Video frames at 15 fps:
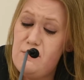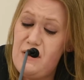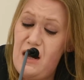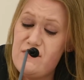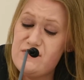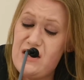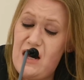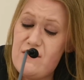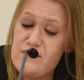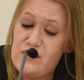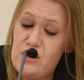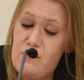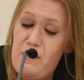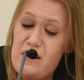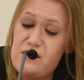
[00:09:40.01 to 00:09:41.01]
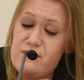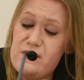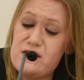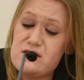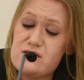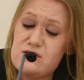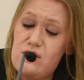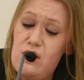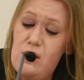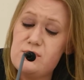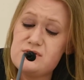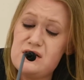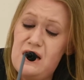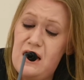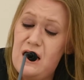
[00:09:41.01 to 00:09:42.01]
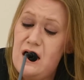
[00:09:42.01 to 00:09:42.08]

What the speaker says: after having her benefits stopped,